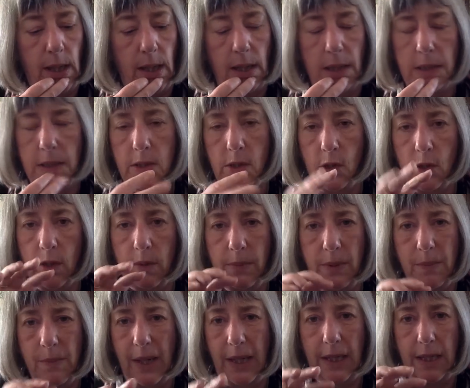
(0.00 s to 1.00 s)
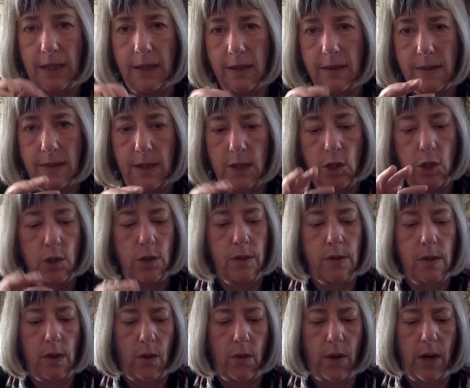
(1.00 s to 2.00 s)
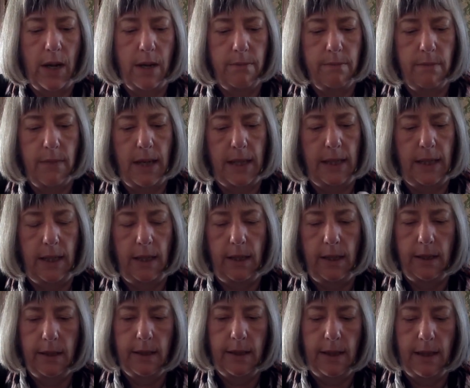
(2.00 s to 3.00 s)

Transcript: You're going to be making decisions around money.